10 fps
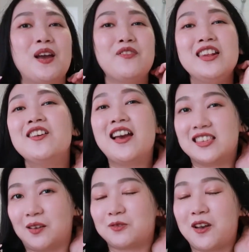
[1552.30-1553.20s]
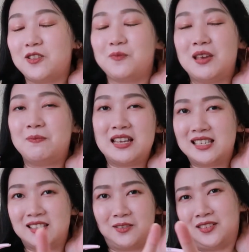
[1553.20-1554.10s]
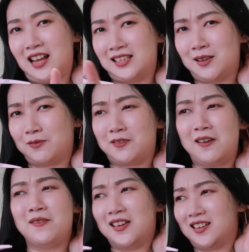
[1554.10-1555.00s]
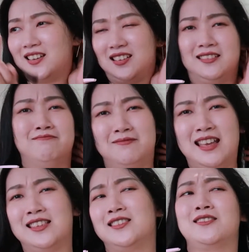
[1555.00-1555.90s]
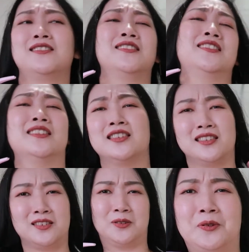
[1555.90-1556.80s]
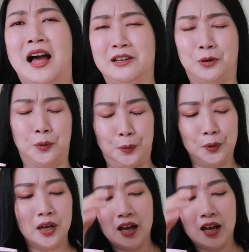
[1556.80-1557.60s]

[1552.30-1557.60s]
my video and subscribe to me. Please don't unsubscribe. That's just so uncool.